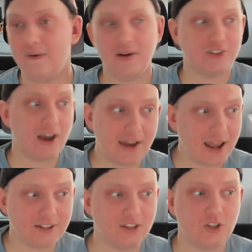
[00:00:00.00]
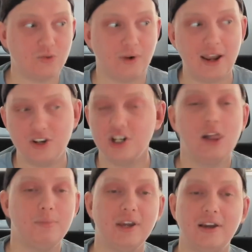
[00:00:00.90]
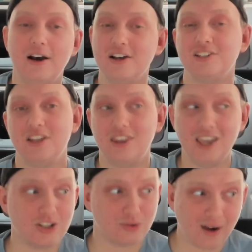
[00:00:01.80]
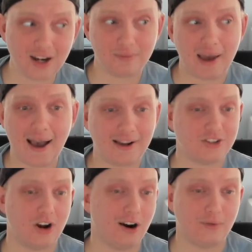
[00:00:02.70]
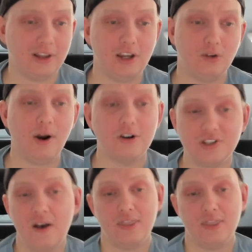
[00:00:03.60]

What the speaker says: a tight end in this range, because these running backs are really gross.